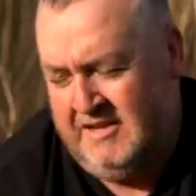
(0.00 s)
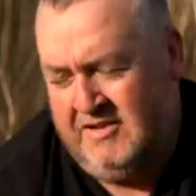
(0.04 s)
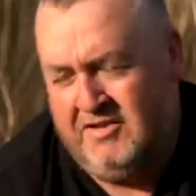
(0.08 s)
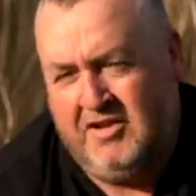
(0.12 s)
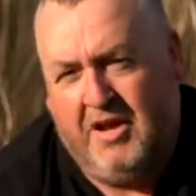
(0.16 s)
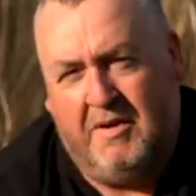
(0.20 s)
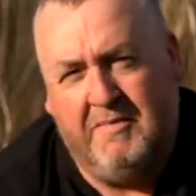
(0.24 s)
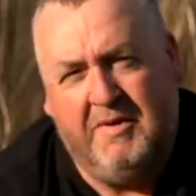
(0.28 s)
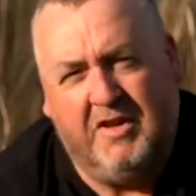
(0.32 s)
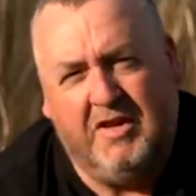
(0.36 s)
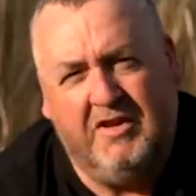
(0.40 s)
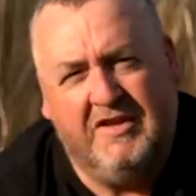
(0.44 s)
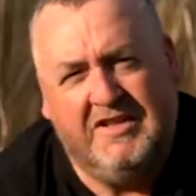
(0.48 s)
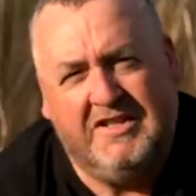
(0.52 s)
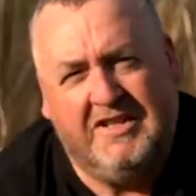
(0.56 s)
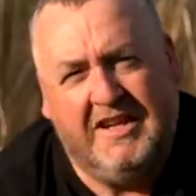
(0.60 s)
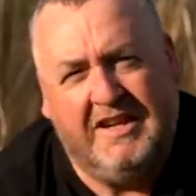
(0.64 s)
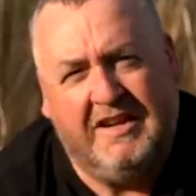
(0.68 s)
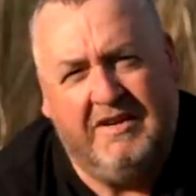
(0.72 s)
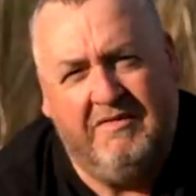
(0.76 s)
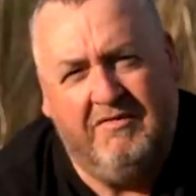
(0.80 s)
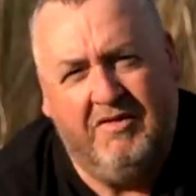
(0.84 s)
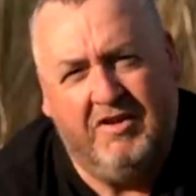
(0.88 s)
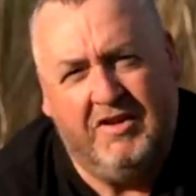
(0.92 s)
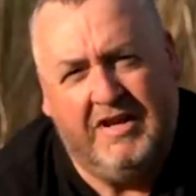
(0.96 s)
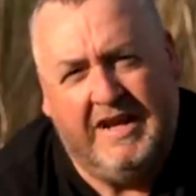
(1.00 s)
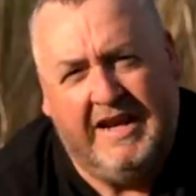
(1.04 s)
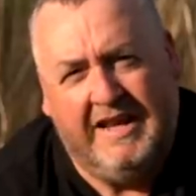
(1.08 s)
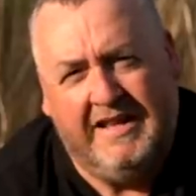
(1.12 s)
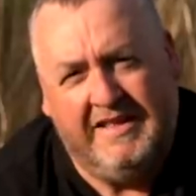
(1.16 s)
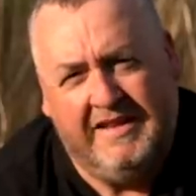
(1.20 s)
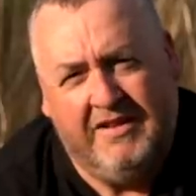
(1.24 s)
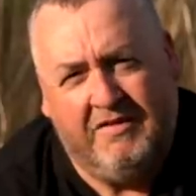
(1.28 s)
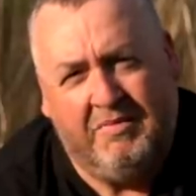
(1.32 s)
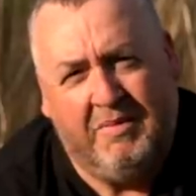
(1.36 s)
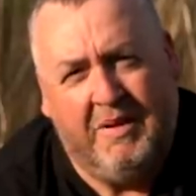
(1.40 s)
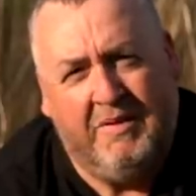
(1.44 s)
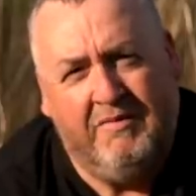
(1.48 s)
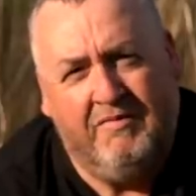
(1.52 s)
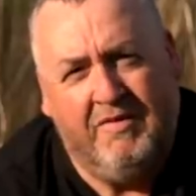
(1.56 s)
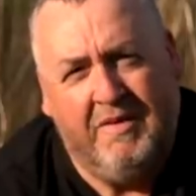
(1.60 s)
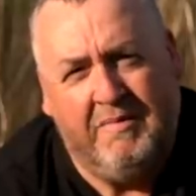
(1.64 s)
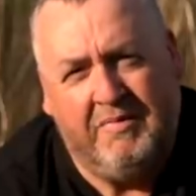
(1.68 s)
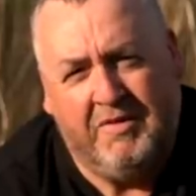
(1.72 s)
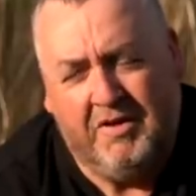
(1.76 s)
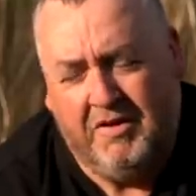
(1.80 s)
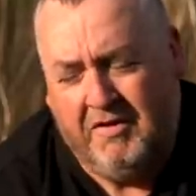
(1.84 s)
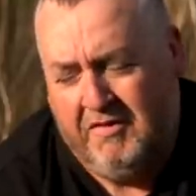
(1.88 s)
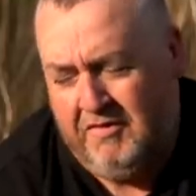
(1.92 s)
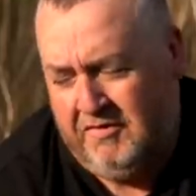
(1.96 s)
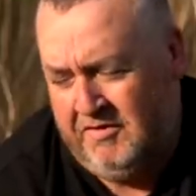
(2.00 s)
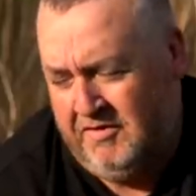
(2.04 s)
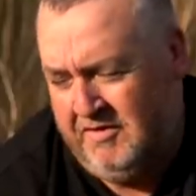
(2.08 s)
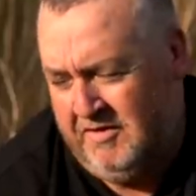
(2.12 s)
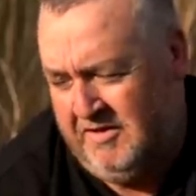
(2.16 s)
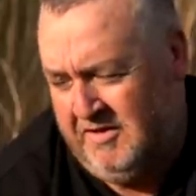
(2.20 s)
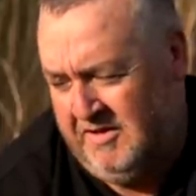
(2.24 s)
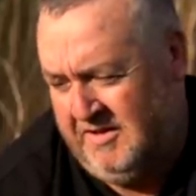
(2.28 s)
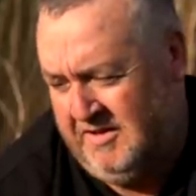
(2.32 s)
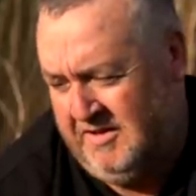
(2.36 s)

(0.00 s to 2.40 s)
time I got the second rod out, this one ripped off.